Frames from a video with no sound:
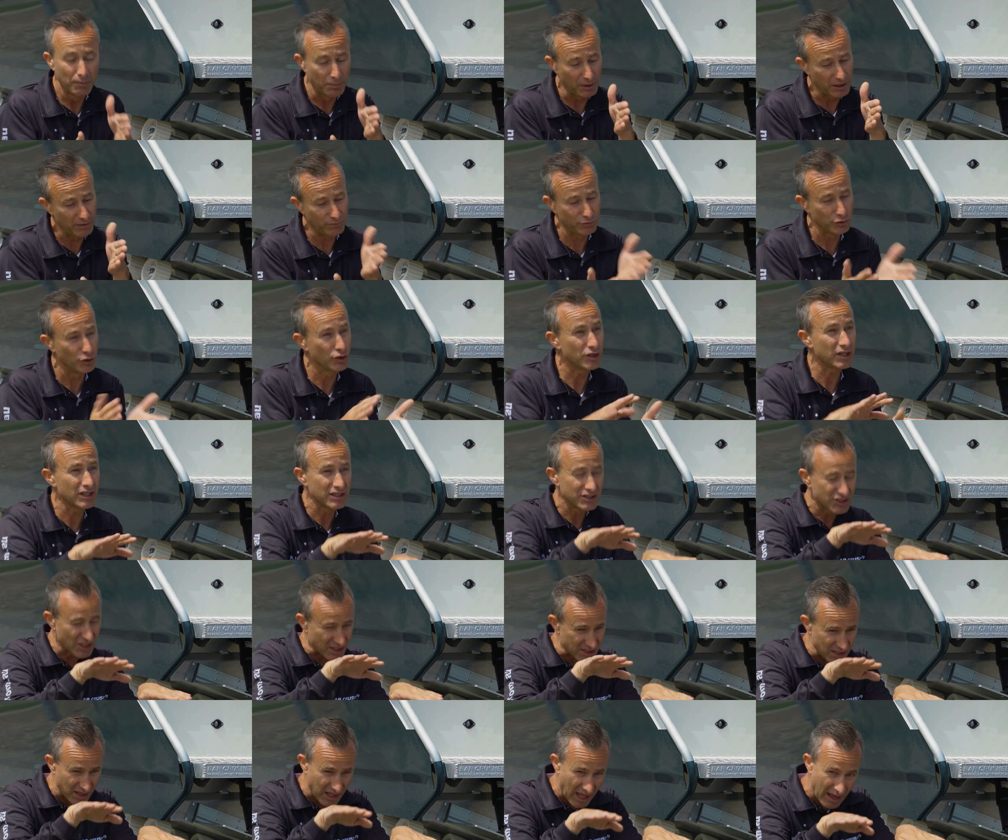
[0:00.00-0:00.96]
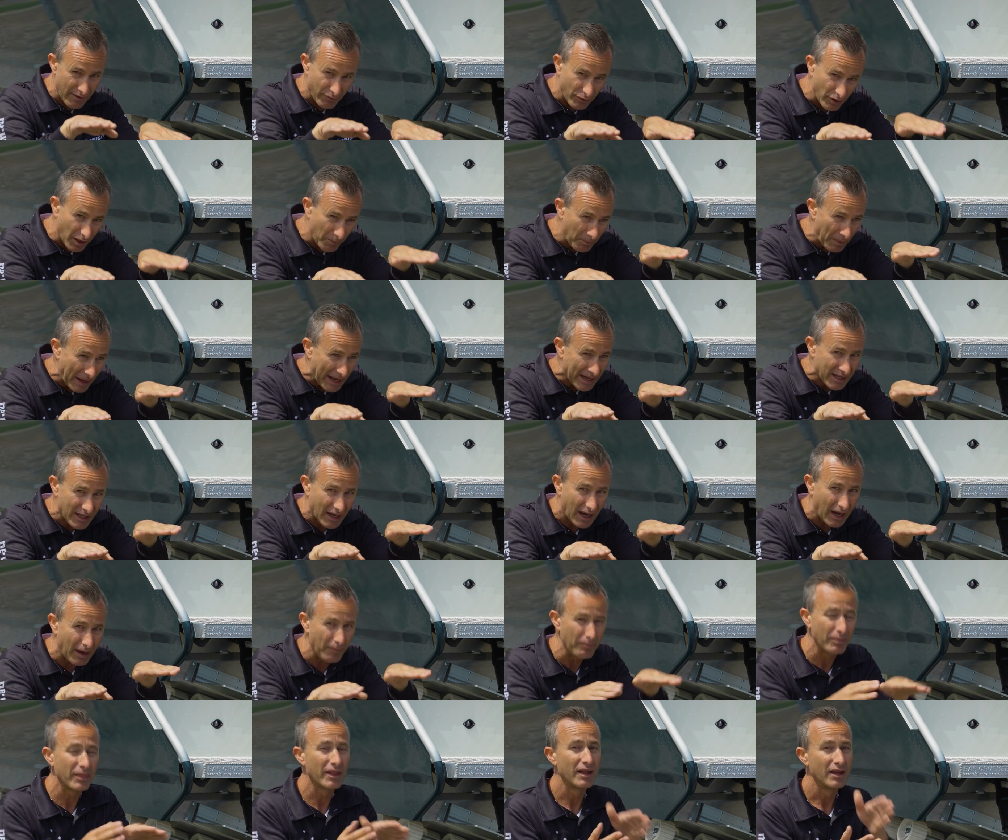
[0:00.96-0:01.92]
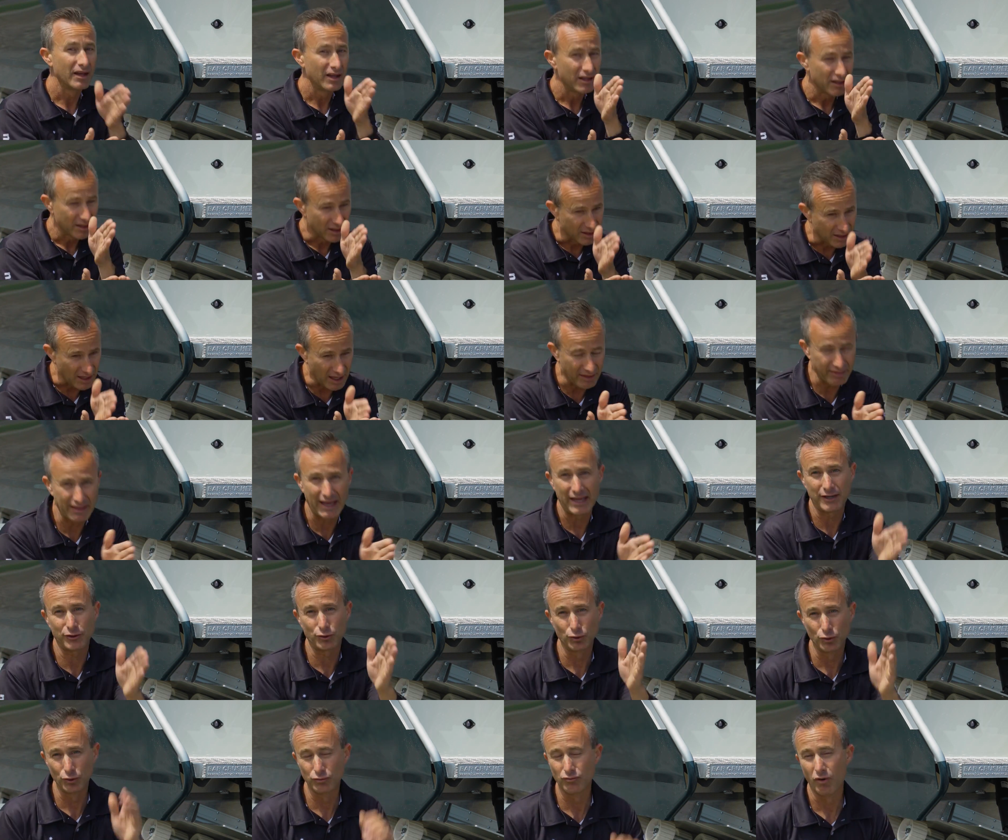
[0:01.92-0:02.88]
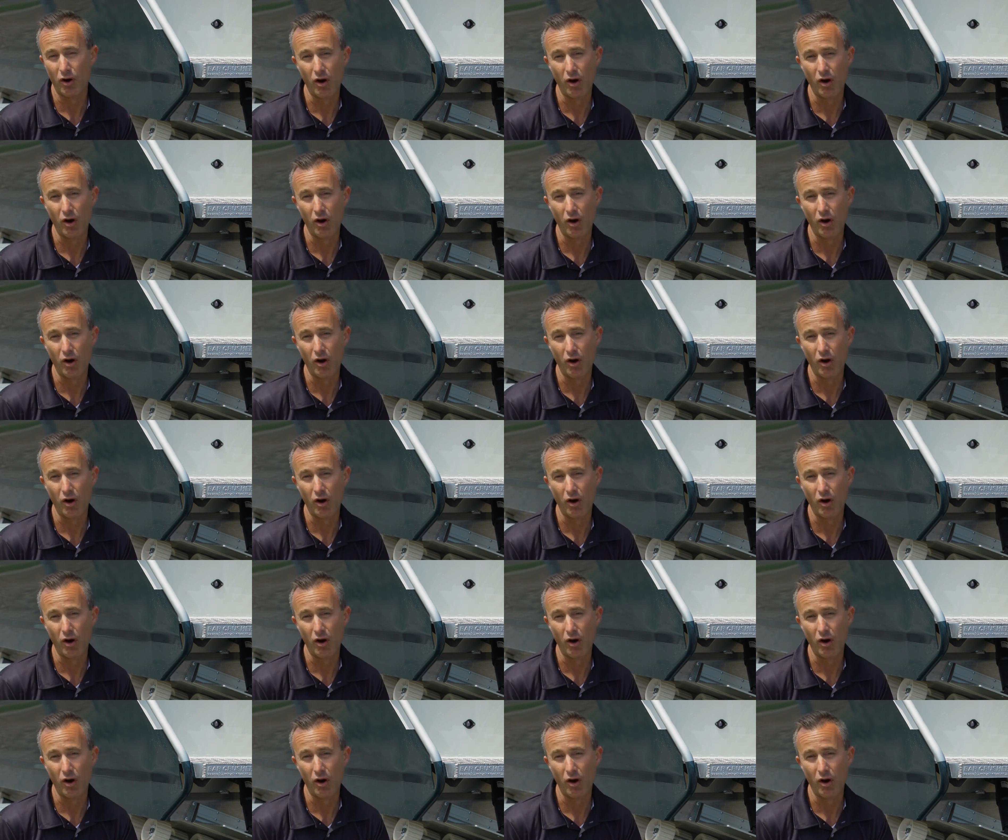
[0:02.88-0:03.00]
but if you can just level it back up, get that good